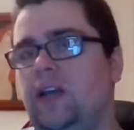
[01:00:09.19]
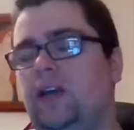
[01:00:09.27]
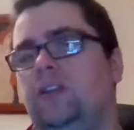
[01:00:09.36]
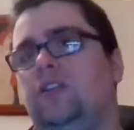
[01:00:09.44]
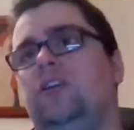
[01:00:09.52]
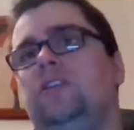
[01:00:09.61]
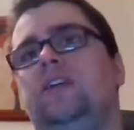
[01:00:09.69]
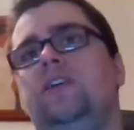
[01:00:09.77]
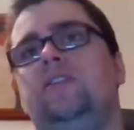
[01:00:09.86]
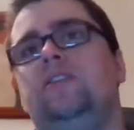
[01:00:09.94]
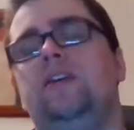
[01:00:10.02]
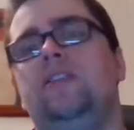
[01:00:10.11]
uh, the,
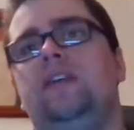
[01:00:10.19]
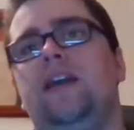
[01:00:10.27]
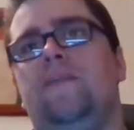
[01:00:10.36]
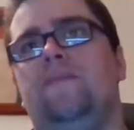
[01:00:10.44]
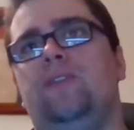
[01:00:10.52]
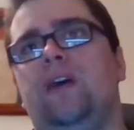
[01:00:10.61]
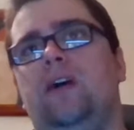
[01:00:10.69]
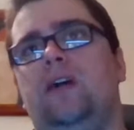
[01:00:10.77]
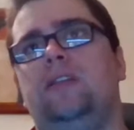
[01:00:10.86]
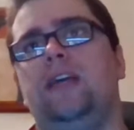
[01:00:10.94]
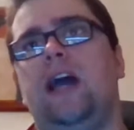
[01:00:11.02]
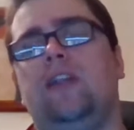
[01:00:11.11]
the, the,
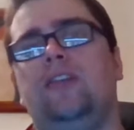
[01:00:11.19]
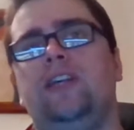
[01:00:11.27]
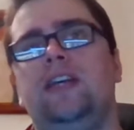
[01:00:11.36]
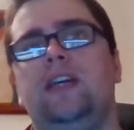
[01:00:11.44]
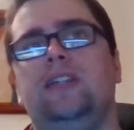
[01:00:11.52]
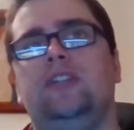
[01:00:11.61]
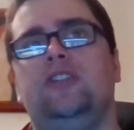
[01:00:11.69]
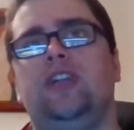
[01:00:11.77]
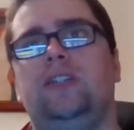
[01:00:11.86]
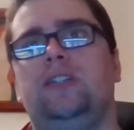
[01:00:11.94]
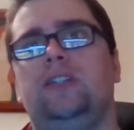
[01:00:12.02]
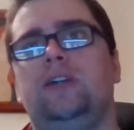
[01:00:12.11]
the, the uh, other thing is
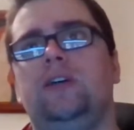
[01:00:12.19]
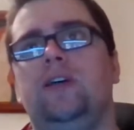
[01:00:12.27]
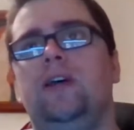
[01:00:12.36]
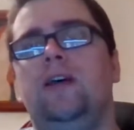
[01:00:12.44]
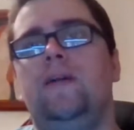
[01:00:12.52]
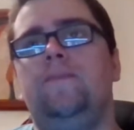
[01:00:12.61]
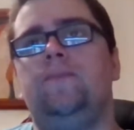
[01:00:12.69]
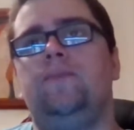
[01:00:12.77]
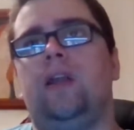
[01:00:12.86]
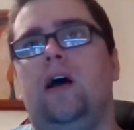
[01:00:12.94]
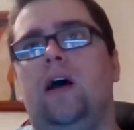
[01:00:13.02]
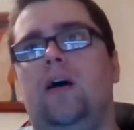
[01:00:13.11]
just
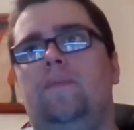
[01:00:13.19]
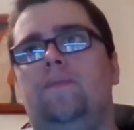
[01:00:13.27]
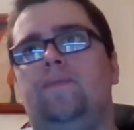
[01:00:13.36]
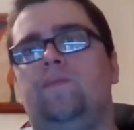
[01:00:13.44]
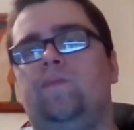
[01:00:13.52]
uh,